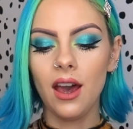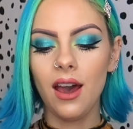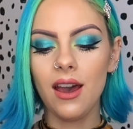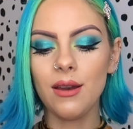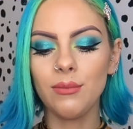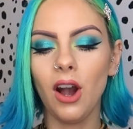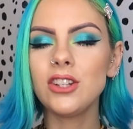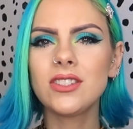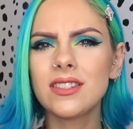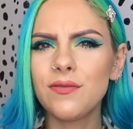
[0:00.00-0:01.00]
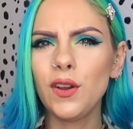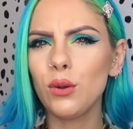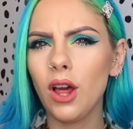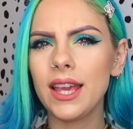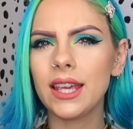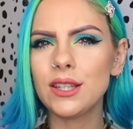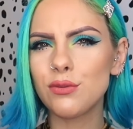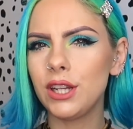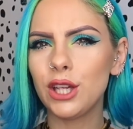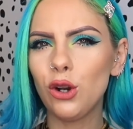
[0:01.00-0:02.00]
I just feel like
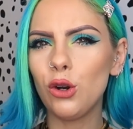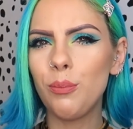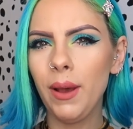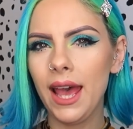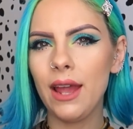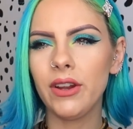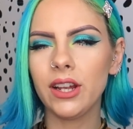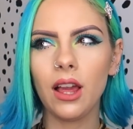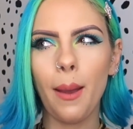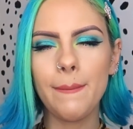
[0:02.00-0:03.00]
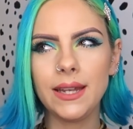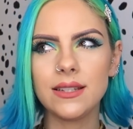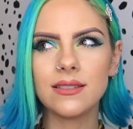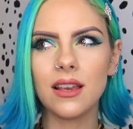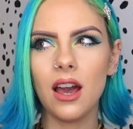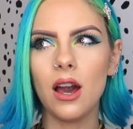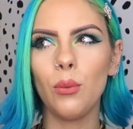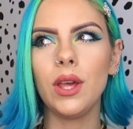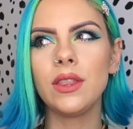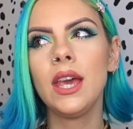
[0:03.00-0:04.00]
it's really cool pairing like a midi
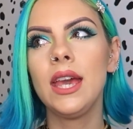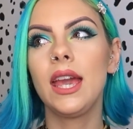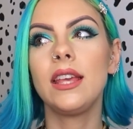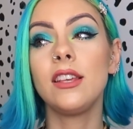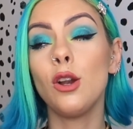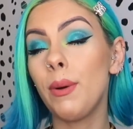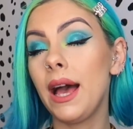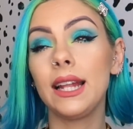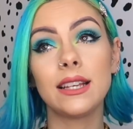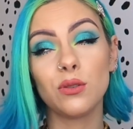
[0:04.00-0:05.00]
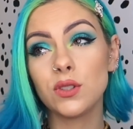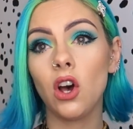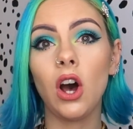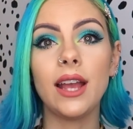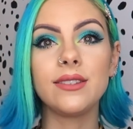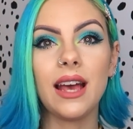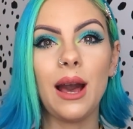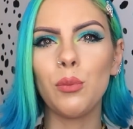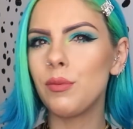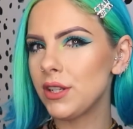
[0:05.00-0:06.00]
skirt with either your bare legs or tights,
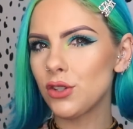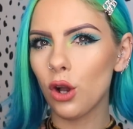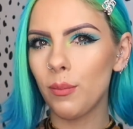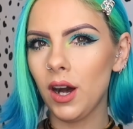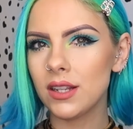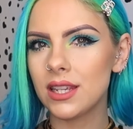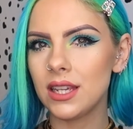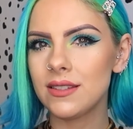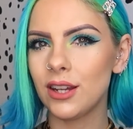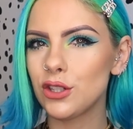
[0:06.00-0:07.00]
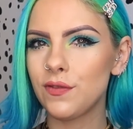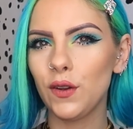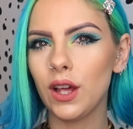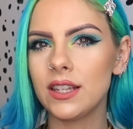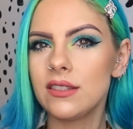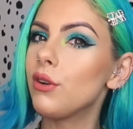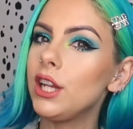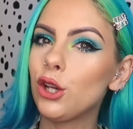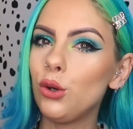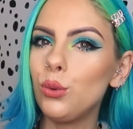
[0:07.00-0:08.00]
and with my Doc Martens, I just feel like it's a
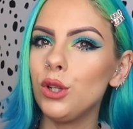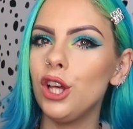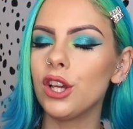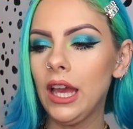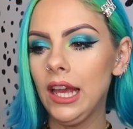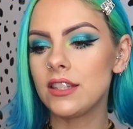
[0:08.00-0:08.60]
really cool look.